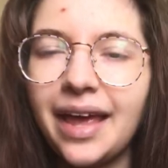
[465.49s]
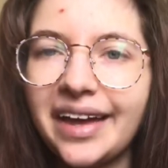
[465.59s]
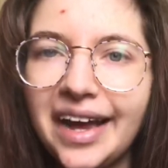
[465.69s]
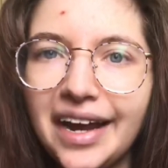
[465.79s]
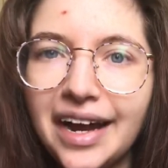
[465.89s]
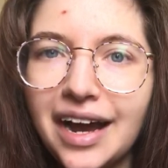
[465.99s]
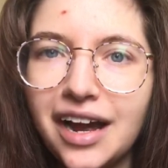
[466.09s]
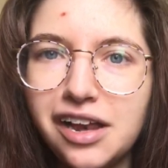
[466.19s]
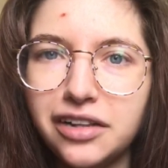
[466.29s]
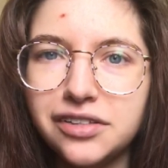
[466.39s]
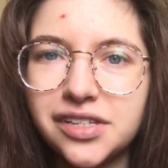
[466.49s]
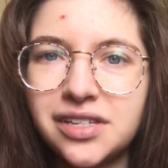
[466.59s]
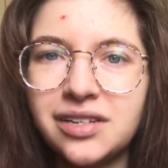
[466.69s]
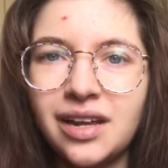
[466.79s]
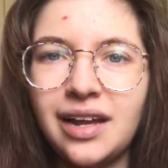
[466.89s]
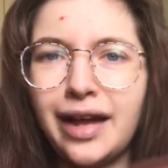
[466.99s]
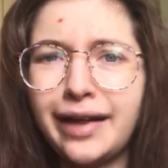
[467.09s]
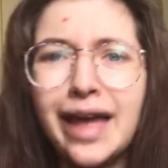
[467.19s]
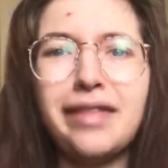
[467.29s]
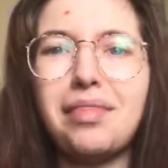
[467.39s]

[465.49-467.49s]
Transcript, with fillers: And again,